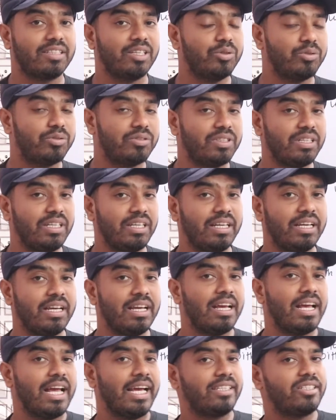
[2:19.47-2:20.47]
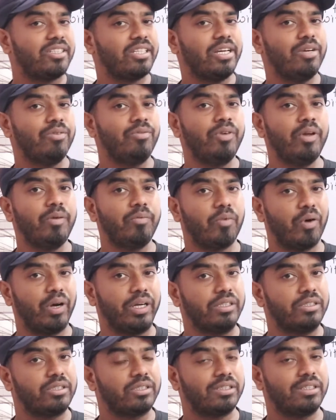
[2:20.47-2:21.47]
You see, at every
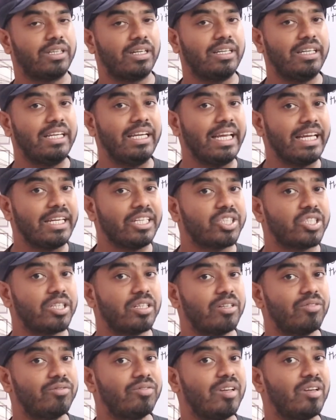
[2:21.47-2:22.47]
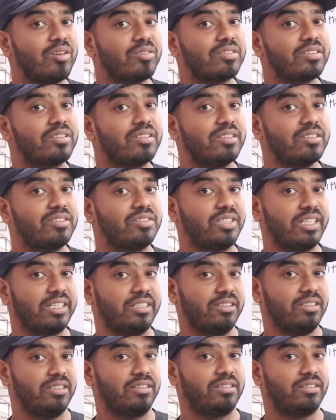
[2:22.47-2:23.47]
point the direction of velocity
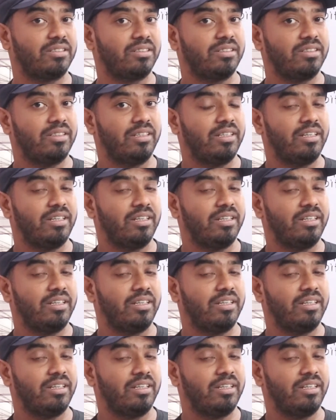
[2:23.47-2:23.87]
changes.